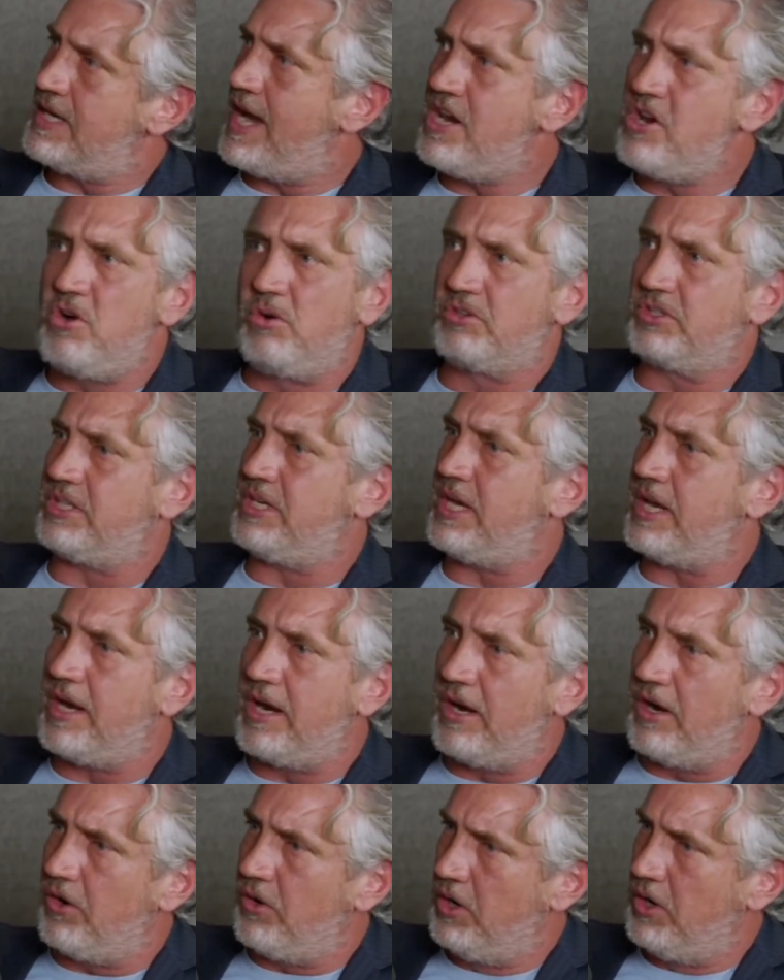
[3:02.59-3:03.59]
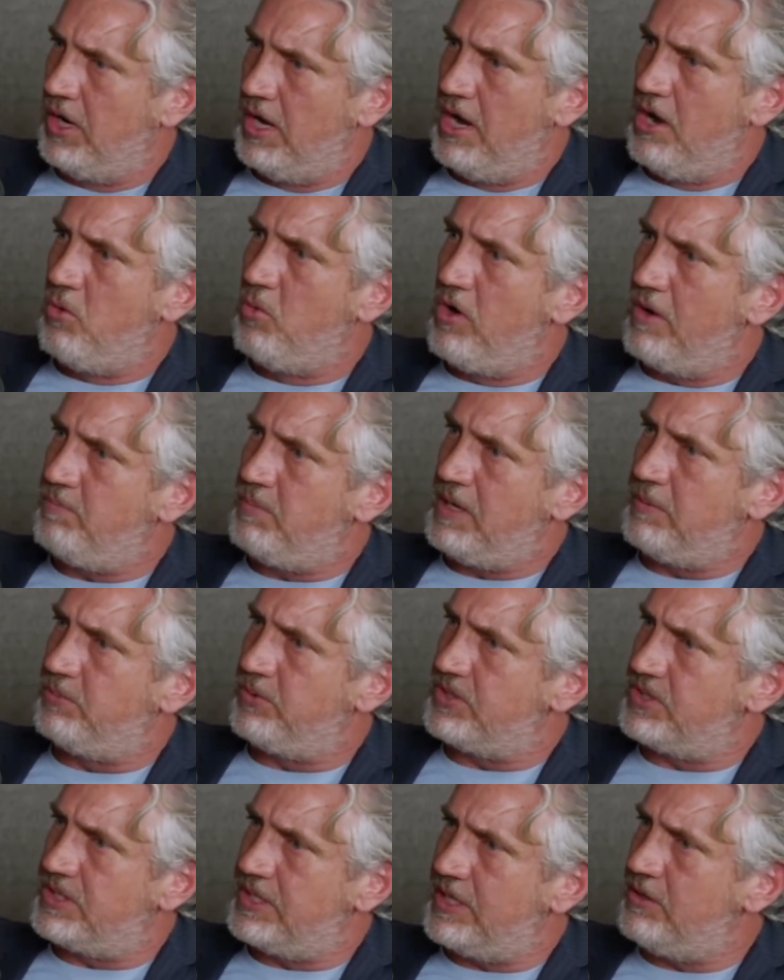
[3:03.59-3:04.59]
I don't care what people
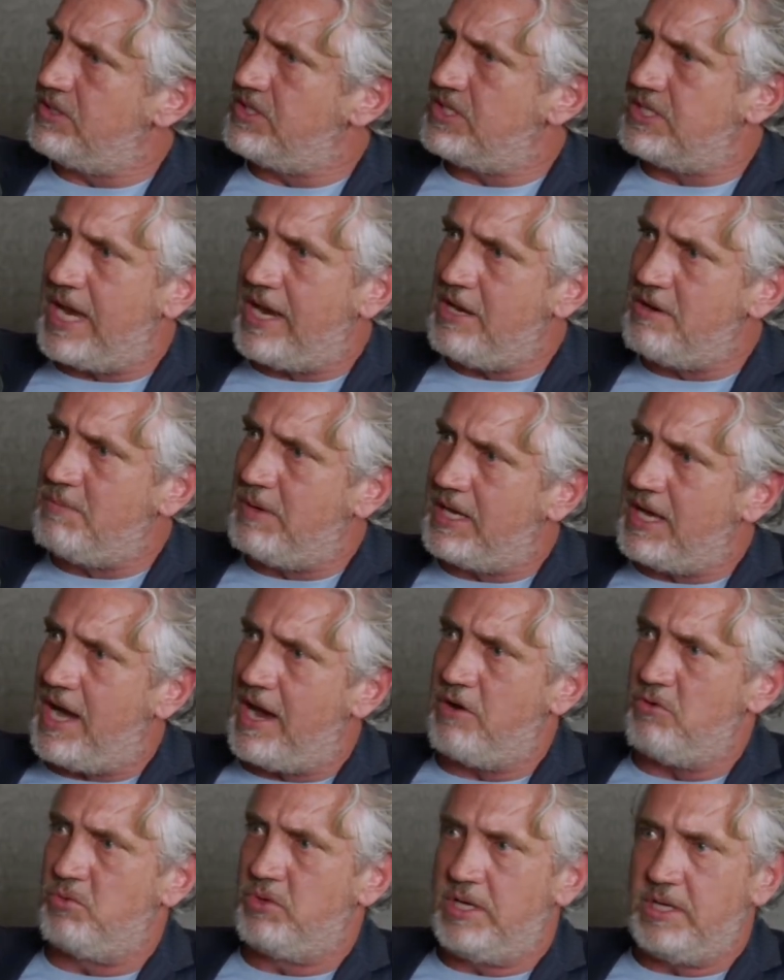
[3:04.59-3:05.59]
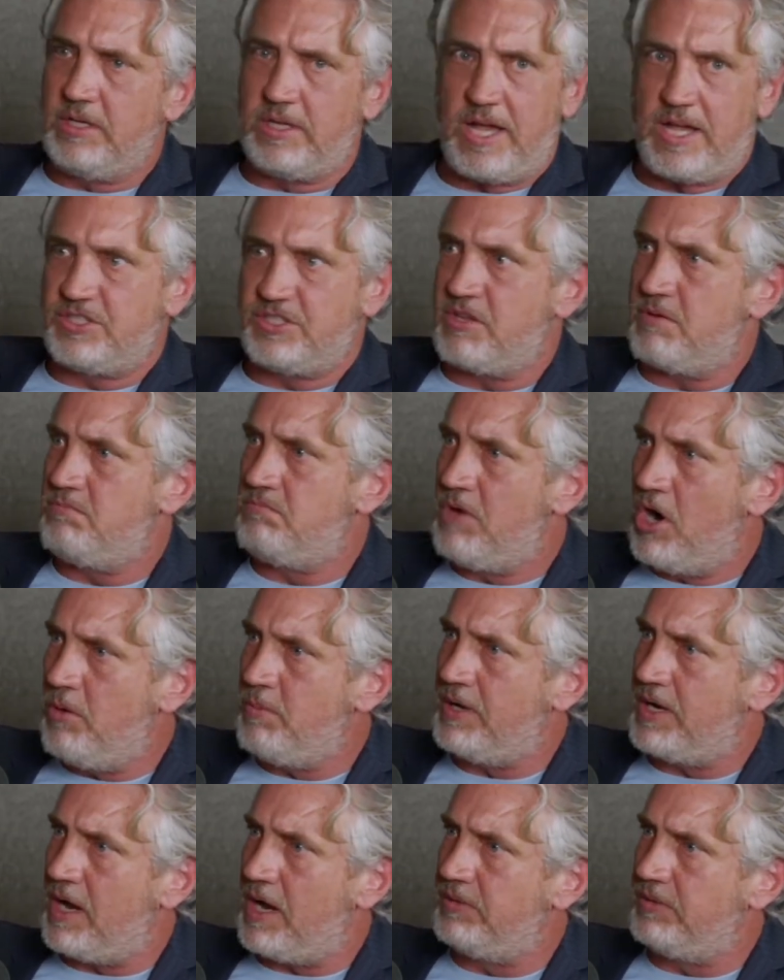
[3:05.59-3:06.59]
say to me. I realize the
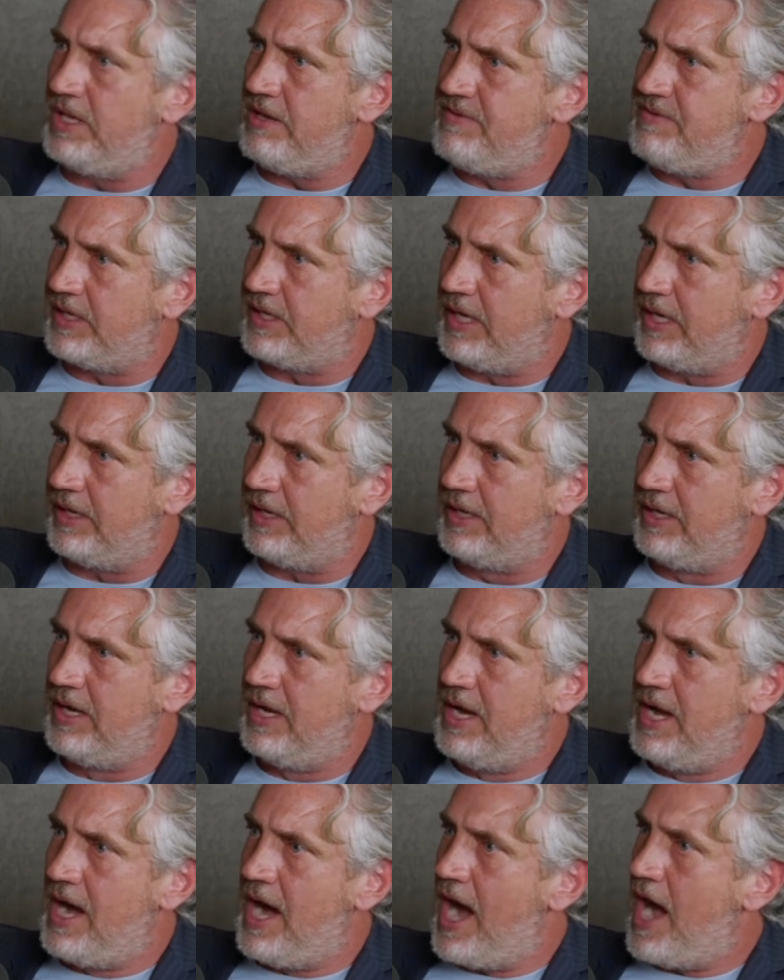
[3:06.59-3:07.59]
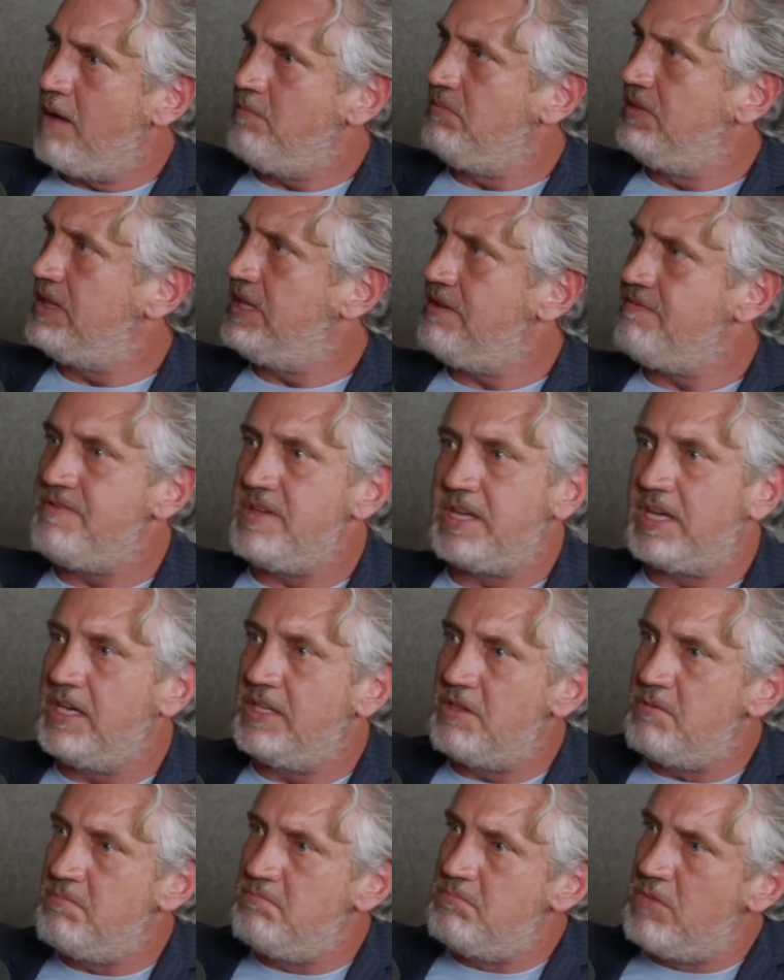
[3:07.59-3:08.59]
moment I'm living in. Yeah. I'm living
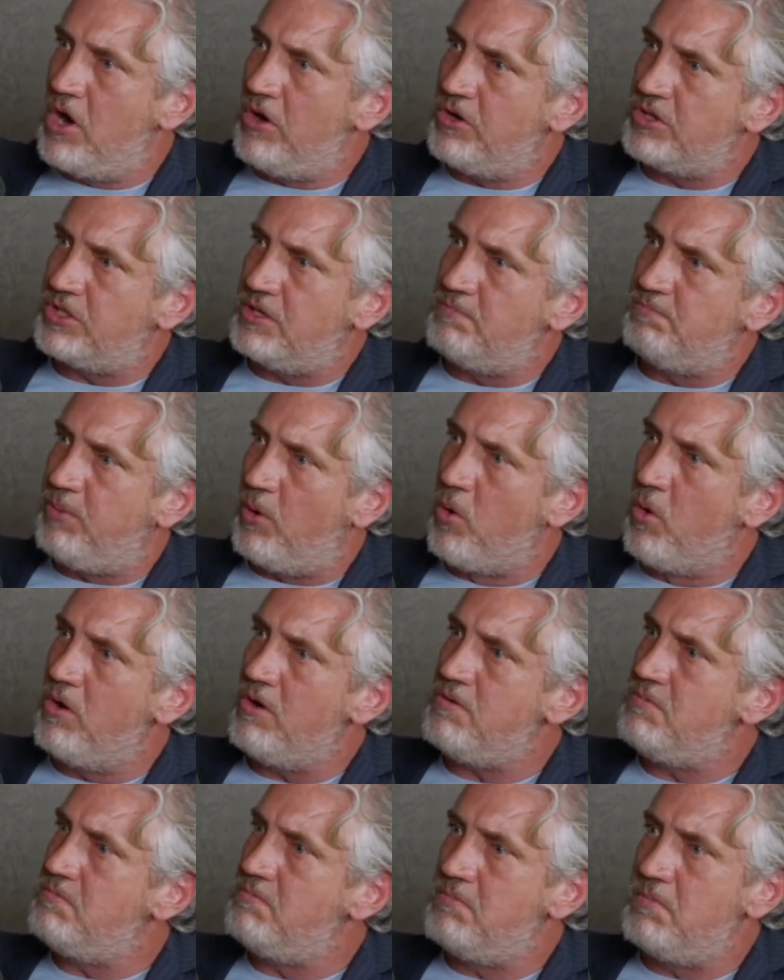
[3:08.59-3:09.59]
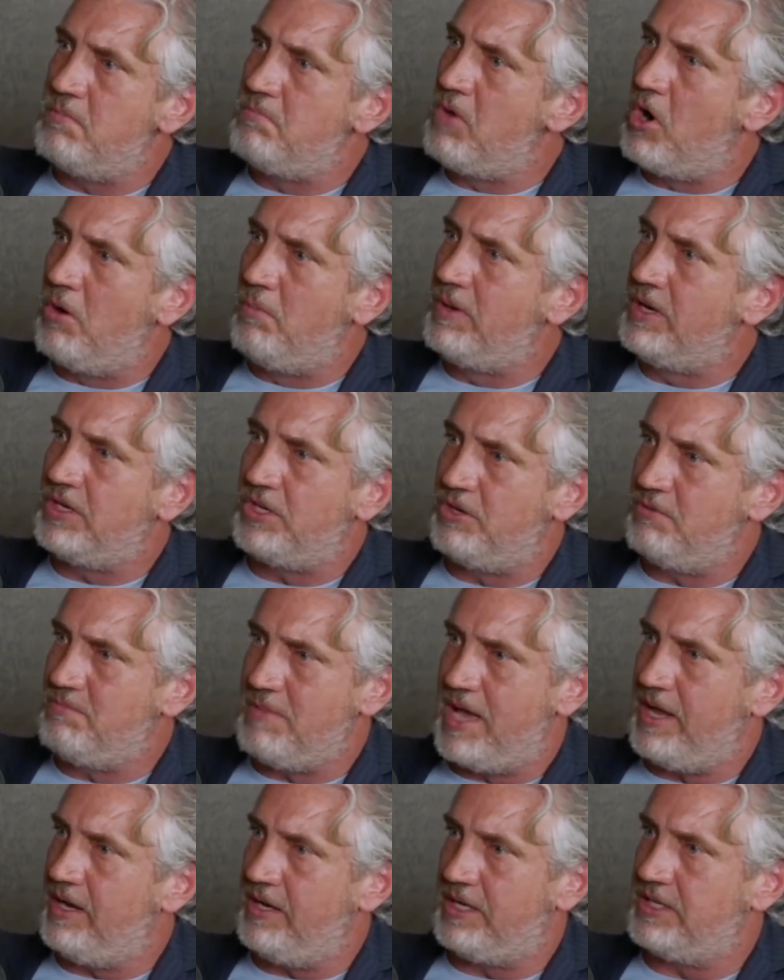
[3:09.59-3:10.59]
in the most important moment
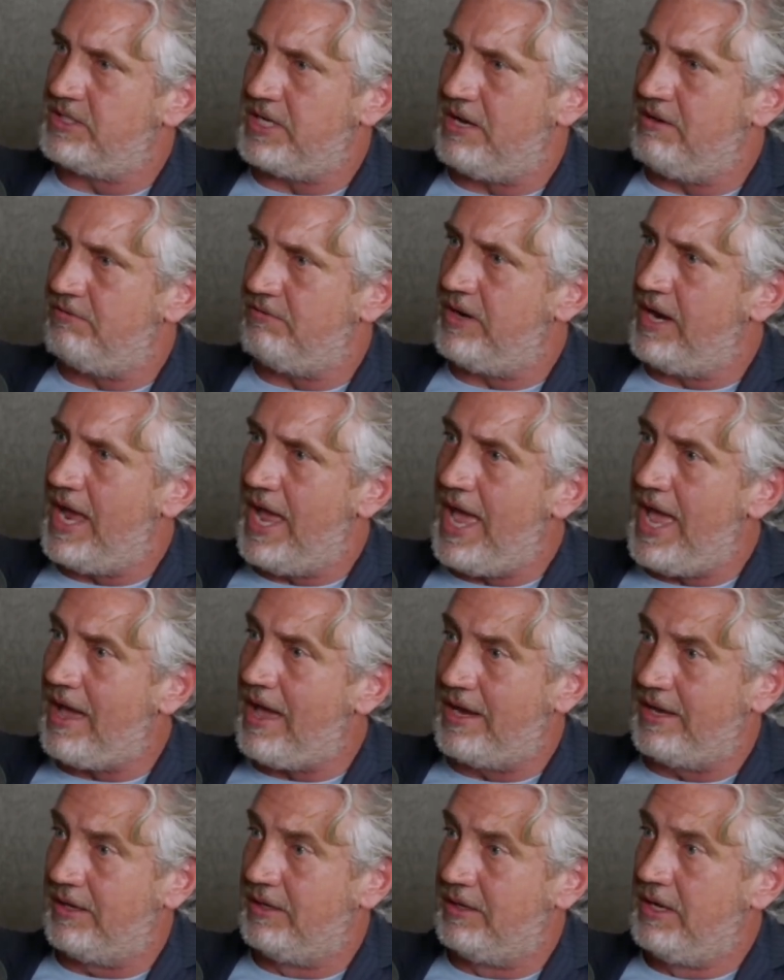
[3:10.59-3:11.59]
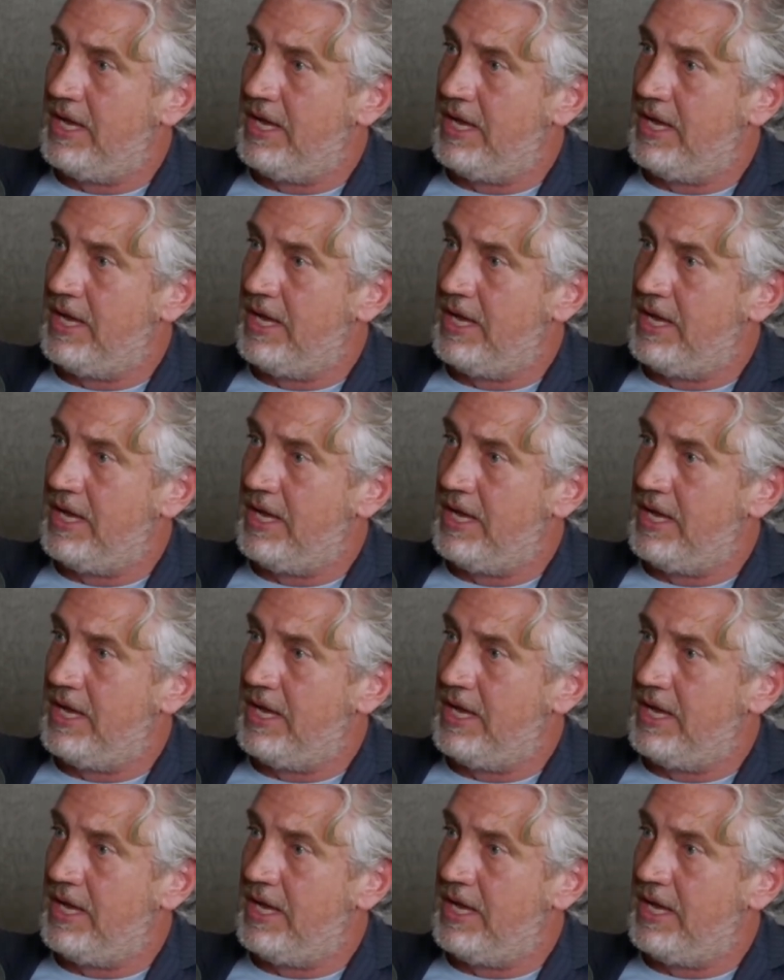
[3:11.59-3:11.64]
humanity has ever had.